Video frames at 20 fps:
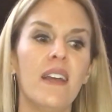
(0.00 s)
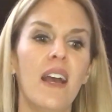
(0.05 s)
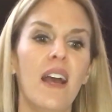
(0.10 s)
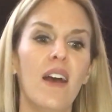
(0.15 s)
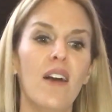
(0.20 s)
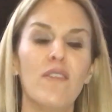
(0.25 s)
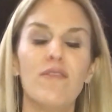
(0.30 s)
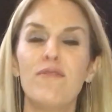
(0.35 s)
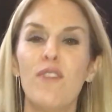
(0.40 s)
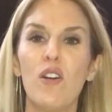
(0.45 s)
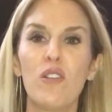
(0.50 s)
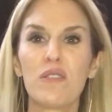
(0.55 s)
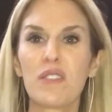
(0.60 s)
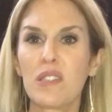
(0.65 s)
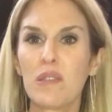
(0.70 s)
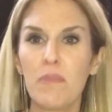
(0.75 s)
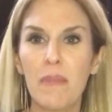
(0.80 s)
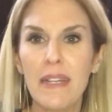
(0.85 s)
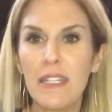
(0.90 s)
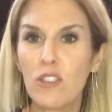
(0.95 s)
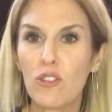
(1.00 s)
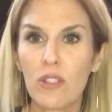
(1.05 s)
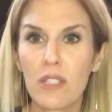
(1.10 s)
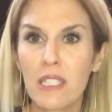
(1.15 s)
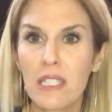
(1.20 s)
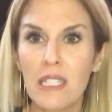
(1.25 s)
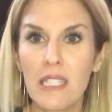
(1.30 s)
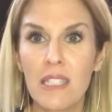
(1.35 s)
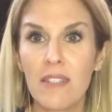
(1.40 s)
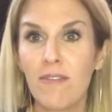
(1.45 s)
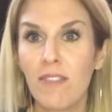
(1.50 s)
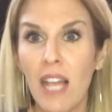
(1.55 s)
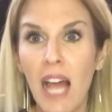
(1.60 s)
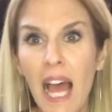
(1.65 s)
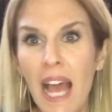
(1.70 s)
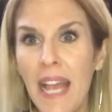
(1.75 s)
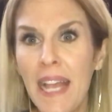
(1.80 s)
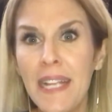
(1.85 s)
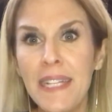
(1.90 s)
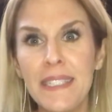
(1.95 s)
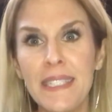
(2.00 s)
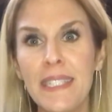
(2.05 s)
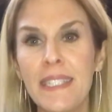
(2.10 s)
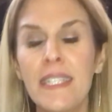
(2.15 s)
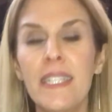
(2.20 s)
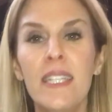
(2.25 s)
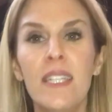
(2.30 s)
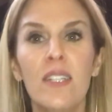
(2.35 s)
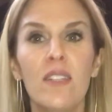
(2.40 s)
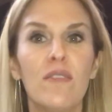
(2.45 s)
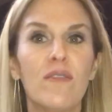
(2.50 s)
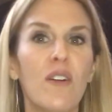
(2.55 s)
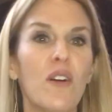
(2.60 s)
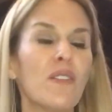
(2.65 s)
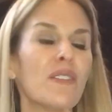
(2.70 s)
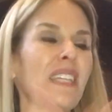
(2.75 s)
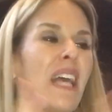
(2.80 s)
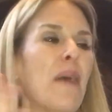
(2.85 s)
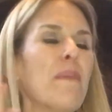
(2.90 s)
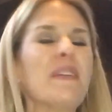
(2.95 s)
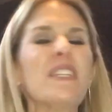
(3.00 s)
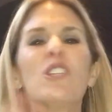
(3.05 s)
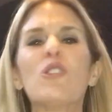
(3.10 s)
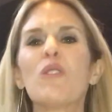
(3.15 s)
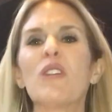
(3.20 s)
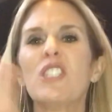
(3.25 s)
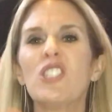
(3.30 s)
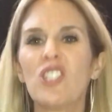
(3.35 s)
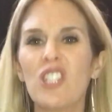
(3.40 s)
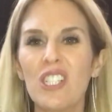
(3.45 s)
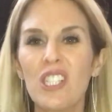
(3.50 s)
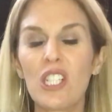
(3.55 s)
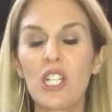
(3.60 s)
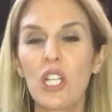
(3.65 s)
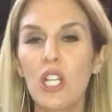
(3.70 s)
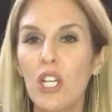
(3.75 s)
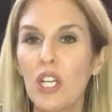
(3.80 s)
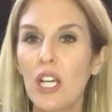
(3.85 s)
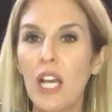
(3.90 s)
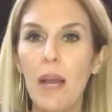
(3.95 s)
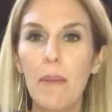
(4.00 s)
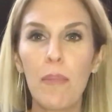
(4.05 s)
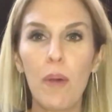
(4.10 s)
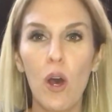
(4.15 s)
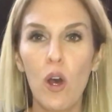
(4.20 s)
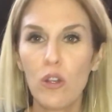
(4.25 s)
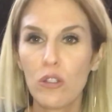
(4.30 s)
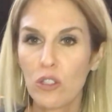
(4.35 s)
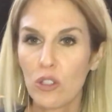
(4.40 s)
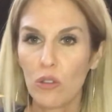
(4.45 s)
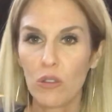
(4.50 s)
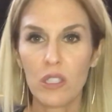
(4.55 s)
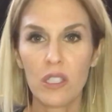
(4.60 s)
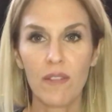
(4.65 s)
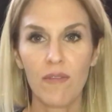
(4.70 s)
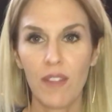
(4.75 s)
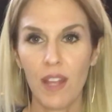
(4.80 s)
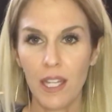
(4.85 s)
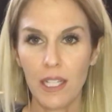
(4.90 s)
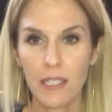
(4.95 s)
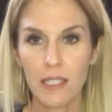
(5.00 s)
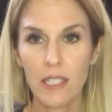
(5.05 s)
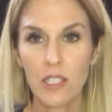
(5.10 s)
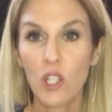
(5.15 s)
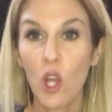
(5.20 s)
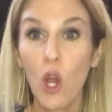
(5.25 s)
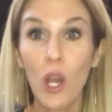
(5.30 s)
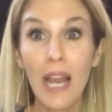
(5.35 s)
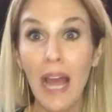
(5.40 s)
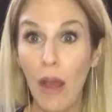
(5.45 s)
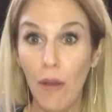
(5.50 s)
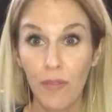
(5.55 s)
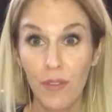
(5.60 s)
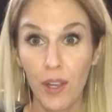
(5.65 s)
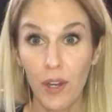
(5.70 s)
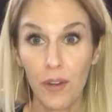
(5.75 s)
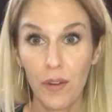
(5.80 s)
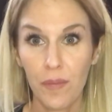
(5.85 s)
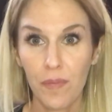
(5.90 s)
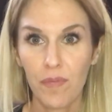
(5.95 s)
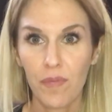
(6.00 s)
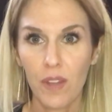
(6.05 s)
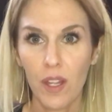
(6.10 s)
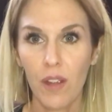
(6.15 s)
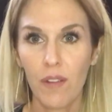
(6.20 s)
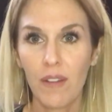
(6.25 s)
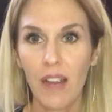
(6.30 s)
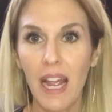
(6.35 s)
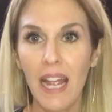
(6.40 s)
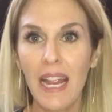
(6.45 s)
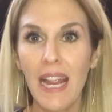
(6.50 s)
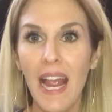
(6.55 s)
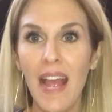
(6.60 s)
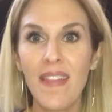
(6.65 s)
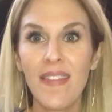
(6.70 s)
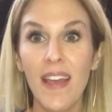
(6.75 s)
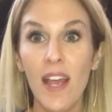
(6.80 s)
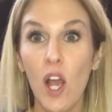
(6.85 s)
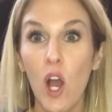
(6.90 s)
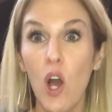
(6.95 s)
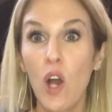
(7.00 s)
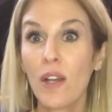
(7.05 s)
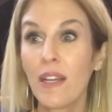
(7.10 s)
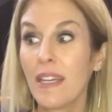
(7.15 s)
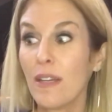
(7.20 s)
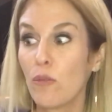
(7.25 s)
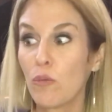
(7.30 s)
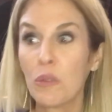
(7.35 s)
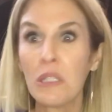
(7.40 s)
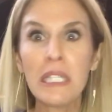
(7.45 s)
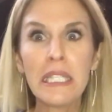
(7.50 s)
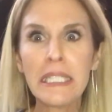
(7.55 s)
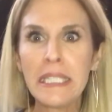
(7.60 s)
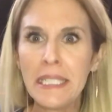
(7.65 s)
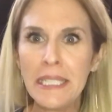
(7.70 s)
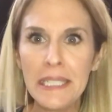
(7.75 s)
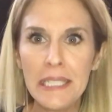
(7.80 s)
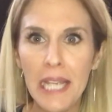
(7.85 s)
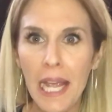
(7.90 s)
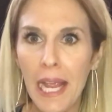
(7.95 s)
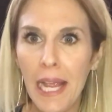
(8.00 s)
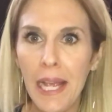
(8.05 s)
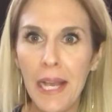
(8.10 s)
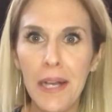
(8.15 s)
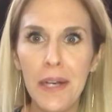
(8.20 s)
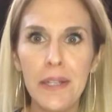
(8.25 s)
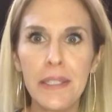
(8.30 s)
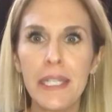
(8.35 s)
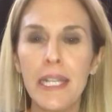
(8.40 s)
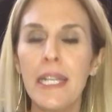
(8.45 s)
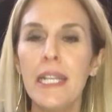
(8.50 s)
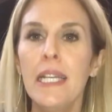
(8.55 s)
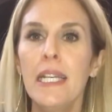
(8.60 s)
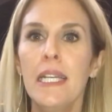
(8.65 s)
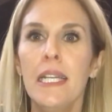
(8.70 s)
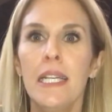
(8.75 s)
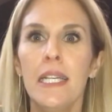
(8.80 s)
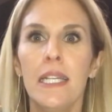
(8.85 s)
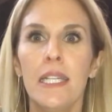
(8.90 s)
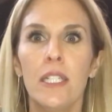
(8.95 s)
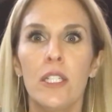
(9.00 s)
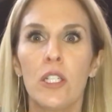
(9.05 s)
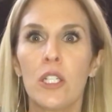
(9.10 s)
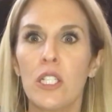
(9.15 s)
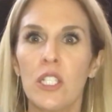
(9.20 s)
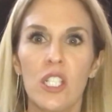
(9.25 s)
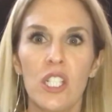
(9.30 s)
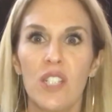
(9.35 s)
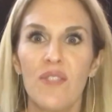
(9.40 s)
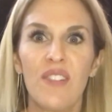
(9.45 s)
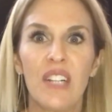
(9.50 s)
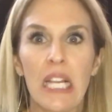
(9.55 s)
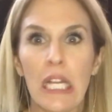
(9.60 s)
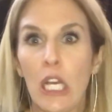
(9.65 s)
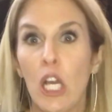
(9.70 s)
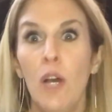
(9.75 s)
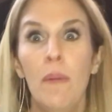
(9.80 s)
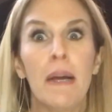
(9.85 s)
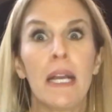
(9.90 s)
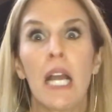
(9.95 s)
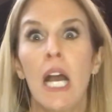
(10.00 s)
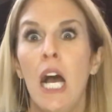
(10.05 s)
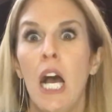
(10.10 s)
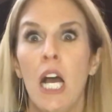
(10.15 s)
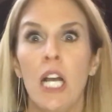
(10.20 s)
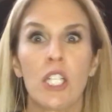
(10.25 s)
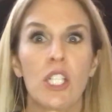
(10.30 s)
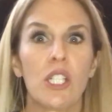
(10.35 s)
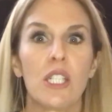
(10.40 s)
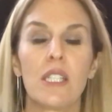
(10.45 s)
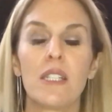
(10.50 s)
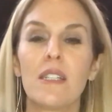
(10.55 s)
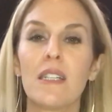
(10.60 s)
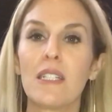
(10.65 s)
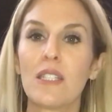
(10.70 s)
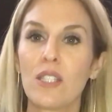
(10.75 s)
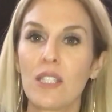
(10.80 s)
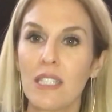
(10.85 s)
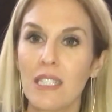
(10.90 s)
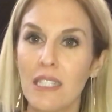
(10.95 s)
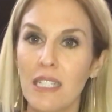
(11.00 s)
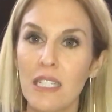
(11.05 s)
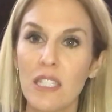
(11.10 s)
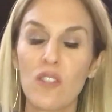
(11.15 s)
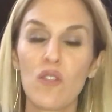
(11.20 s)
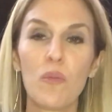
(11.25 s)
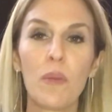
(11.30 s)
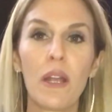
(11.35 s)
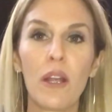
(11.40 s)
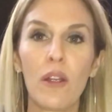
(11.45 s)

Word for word: uh, false matrices of light and false, I mean, you can just look up all sorts of things. It's all out there, all right? And they all get really detailed and you can just be like, oh my gosh, this sense of